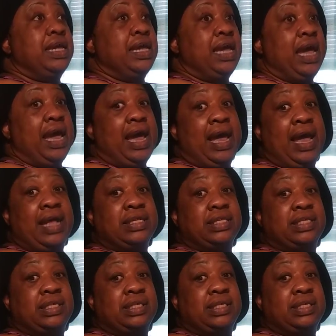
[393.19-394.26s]
cats
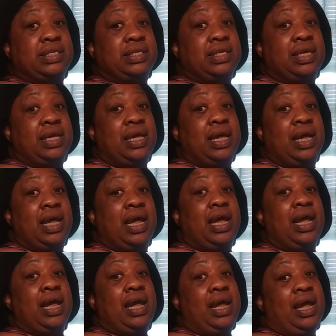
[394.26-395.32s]

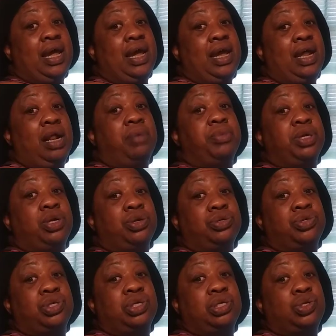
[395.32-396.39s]
and I'm
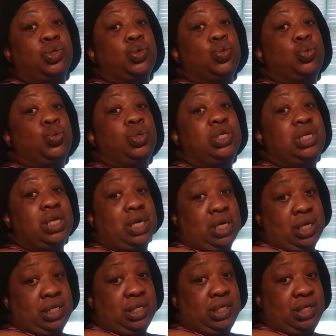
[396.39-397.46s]
allergic to
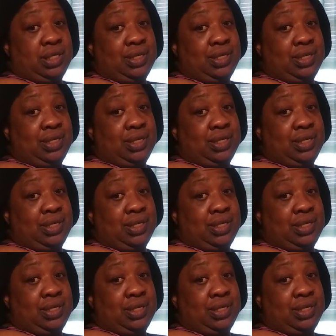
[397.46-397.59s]
dust.